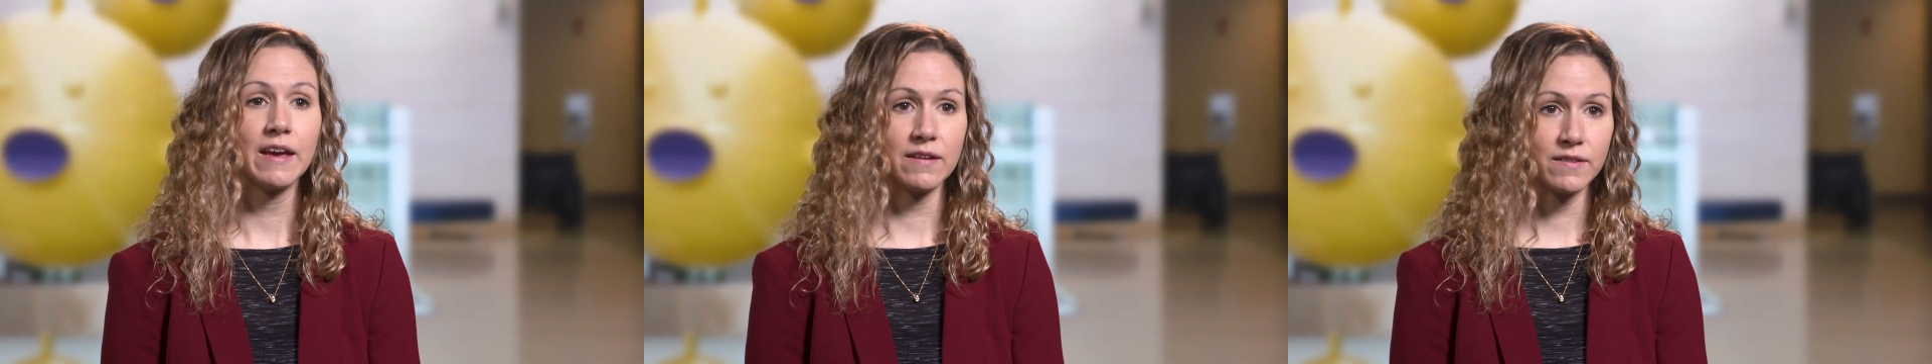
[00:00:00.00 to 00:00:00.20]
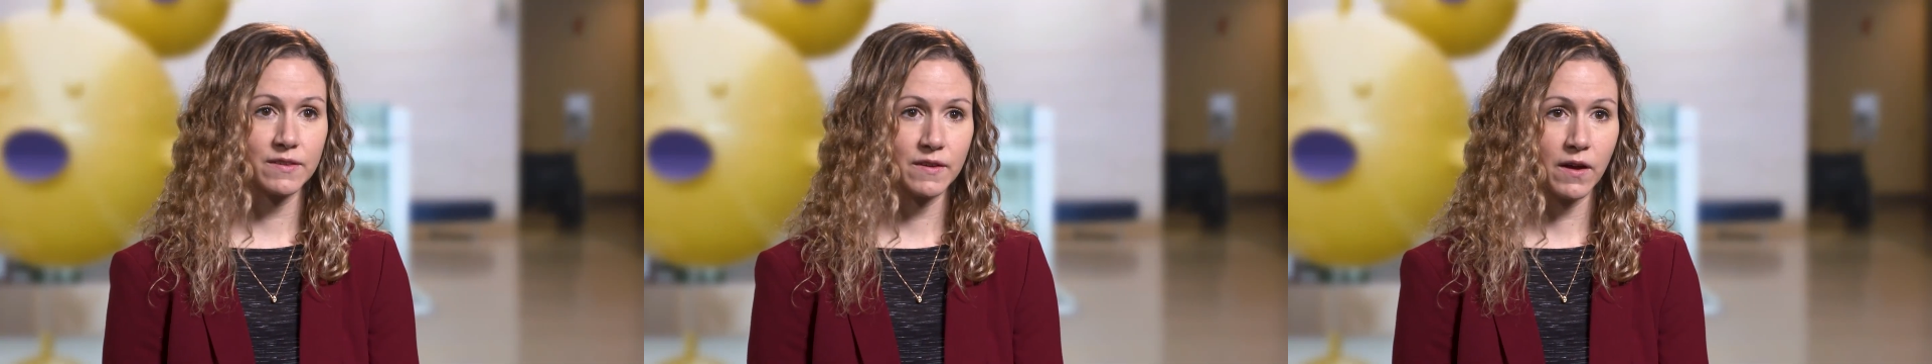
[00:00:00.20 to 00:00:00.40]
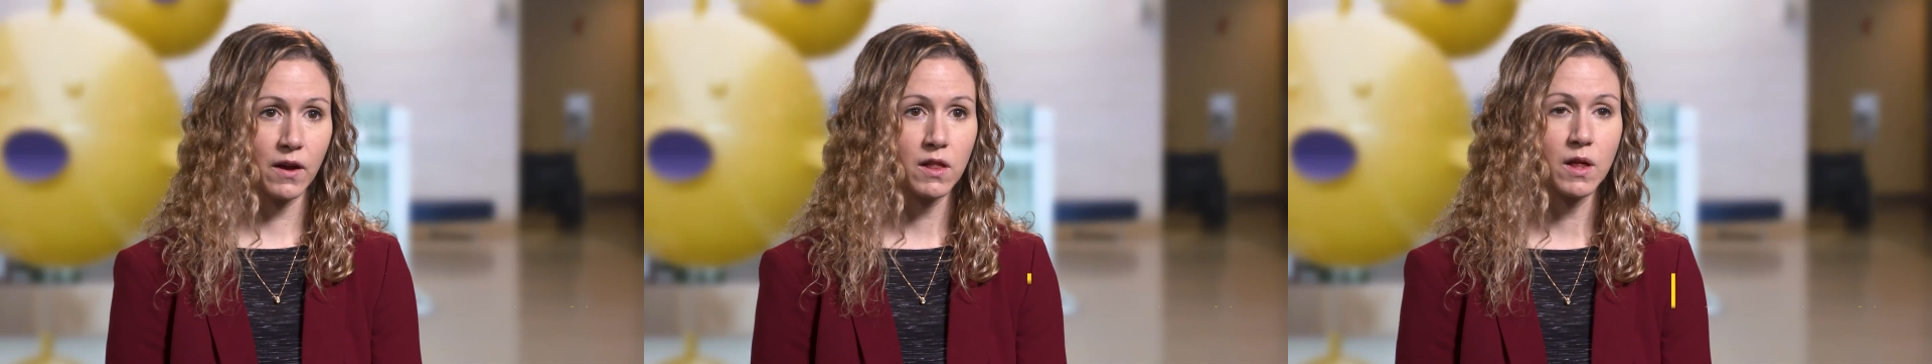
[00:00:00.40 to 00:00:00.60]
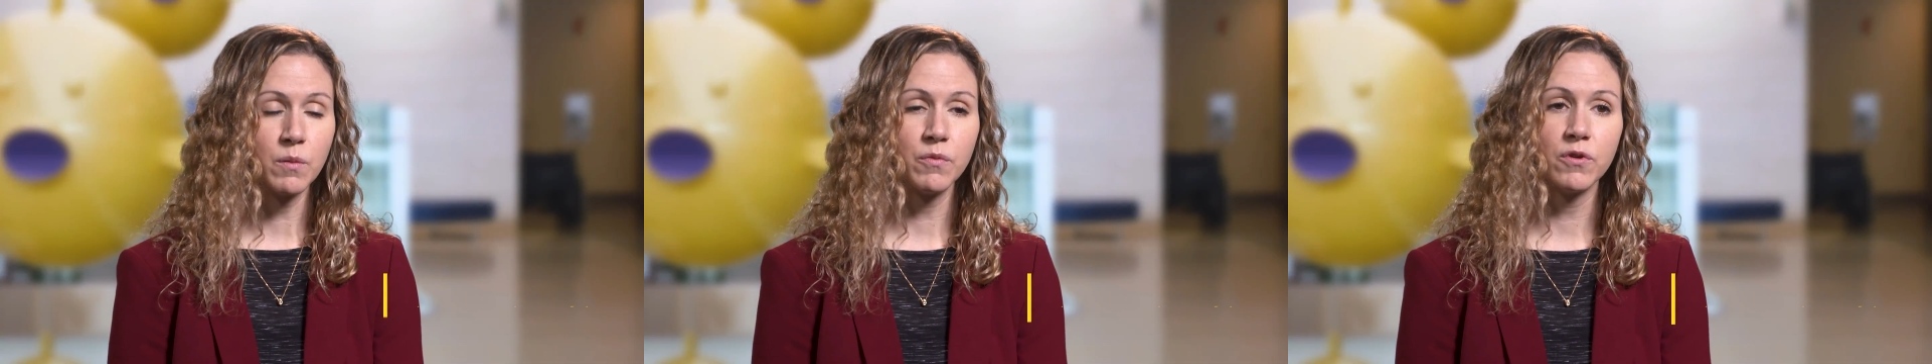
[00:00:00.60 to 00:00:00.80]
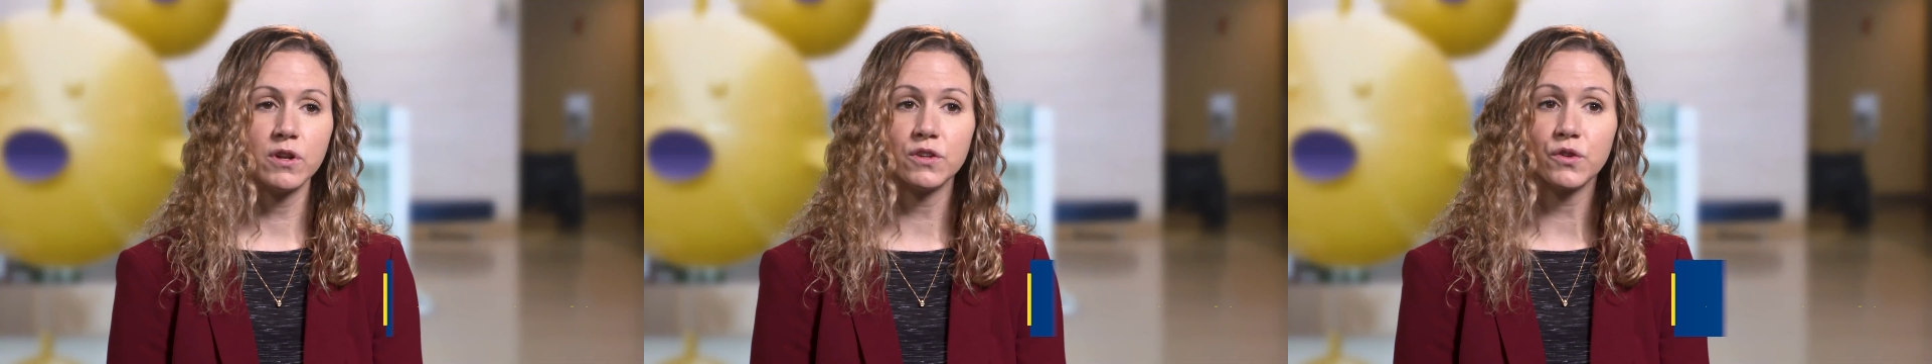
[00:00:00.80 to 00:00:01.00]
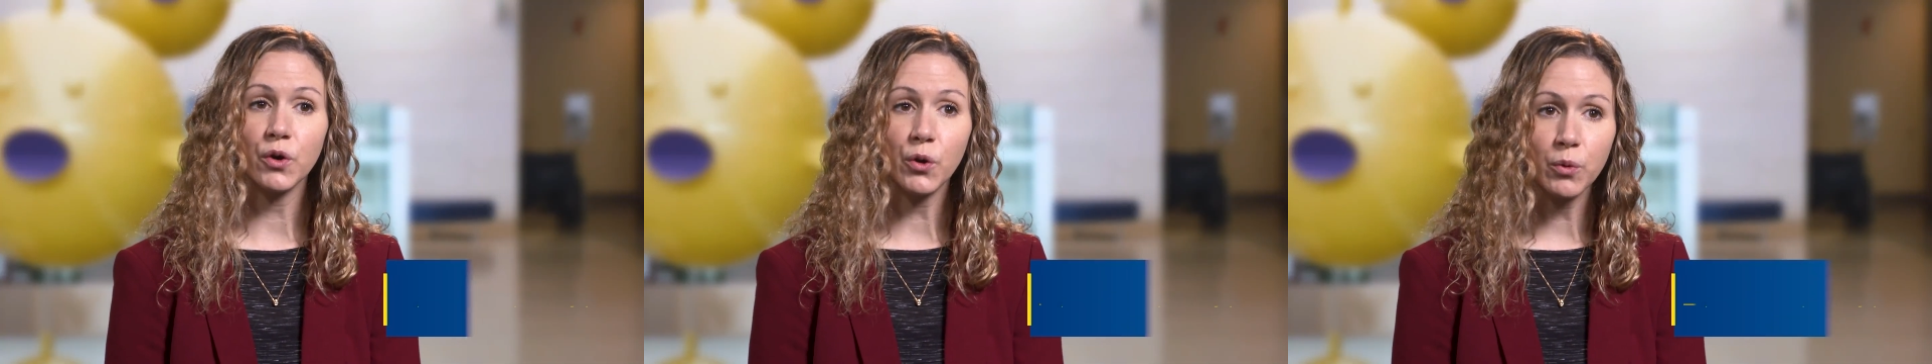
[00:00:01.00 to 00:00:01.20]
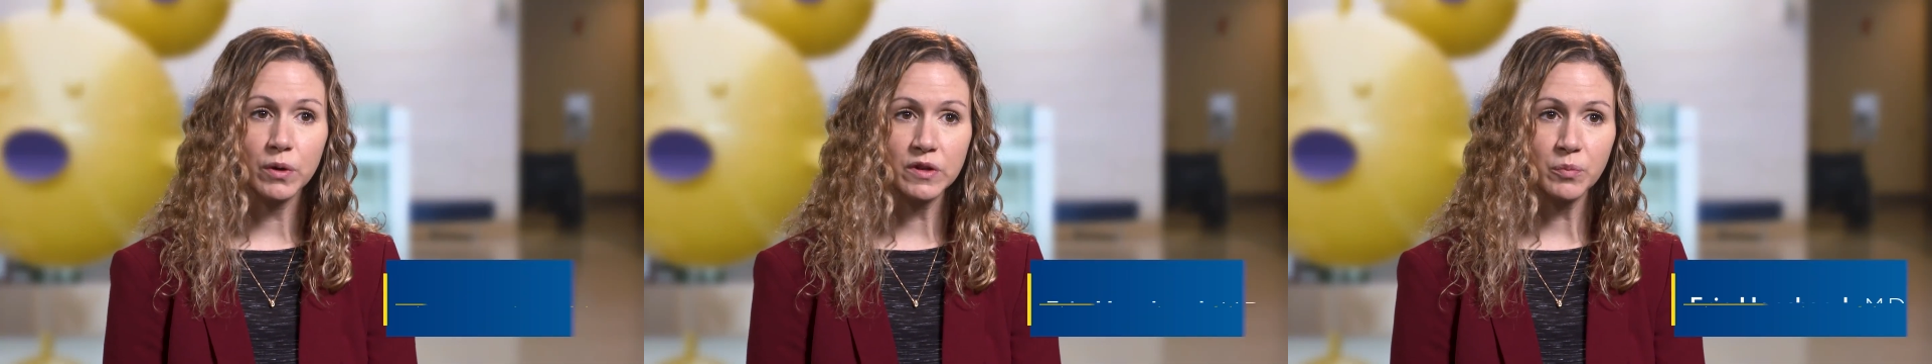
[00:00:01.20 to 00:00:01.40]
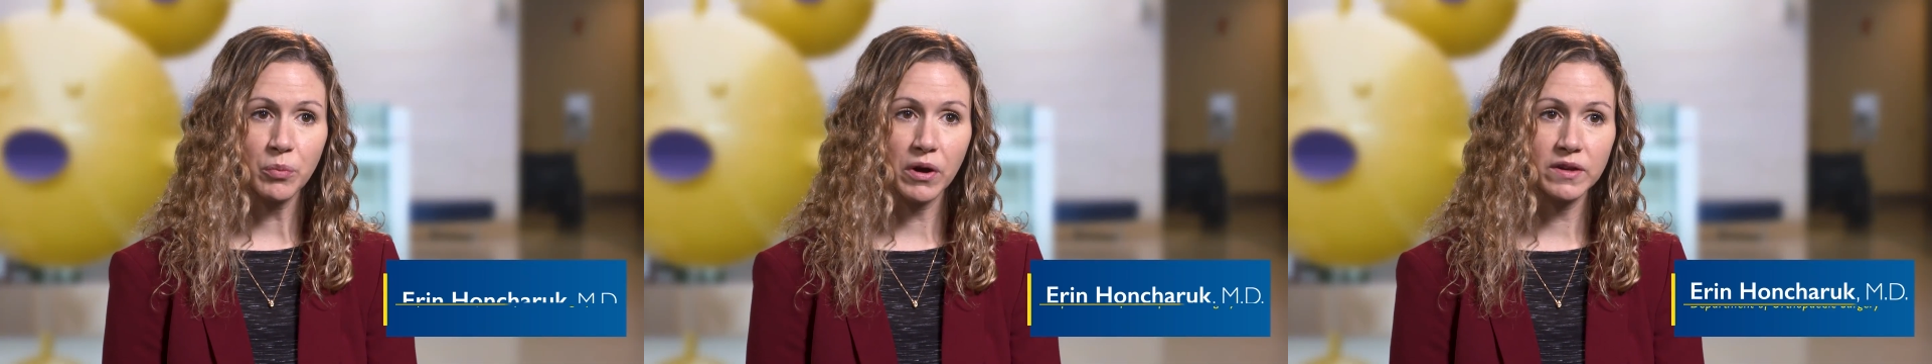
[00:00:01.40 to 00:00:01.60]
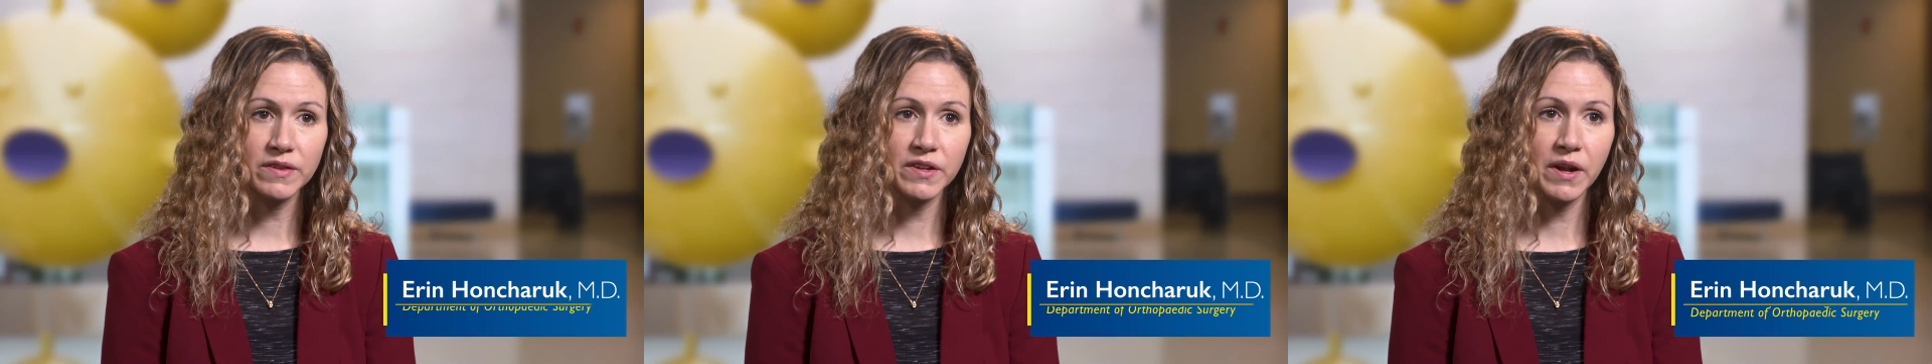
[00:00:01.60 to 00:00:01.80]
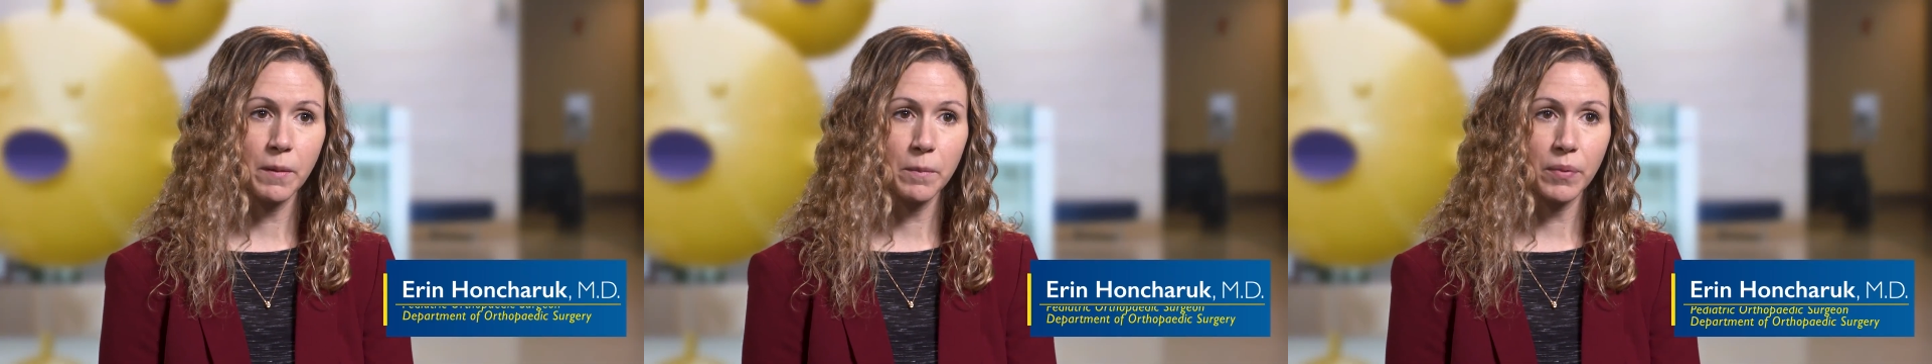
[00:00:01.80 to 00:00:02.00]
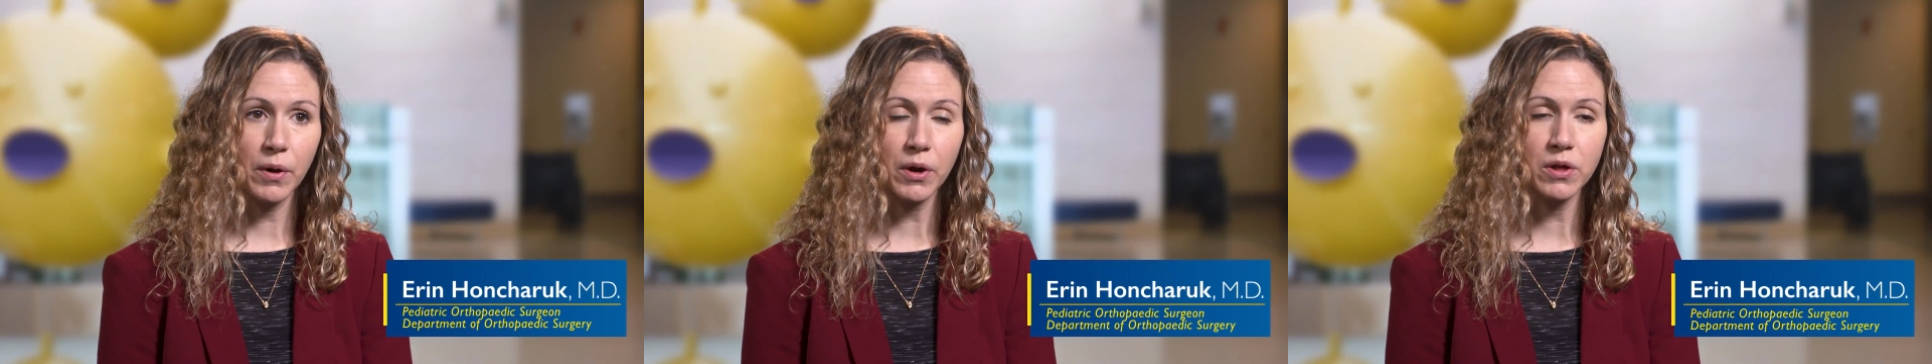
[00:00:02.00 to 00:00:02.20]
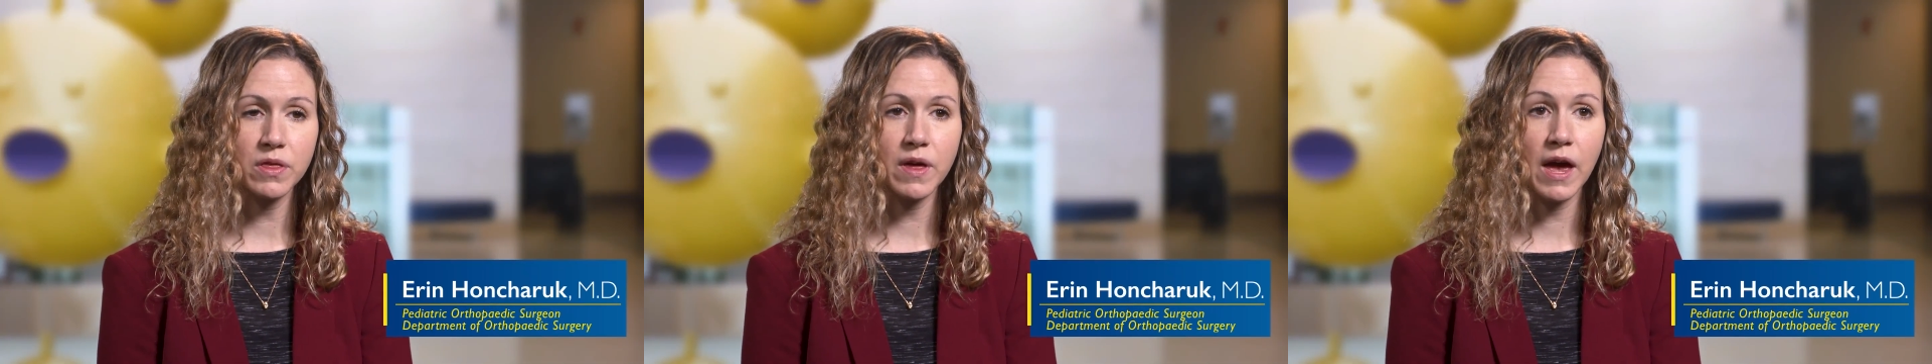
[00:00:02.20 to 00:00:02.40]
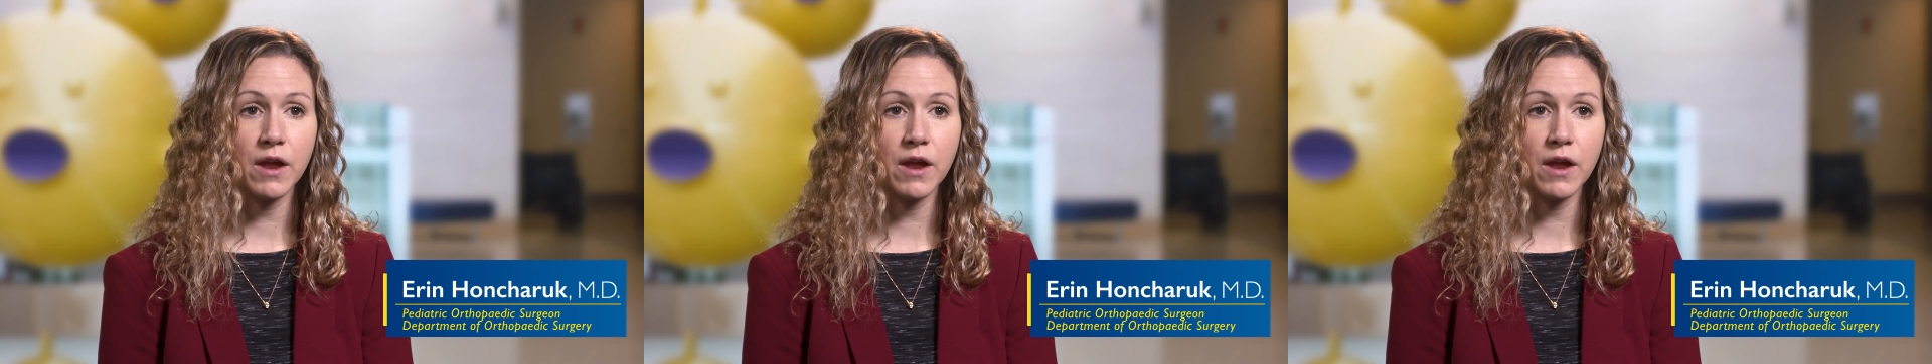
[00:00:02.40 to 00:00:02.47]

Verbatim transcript: Yes, a clubfoot is always present at birth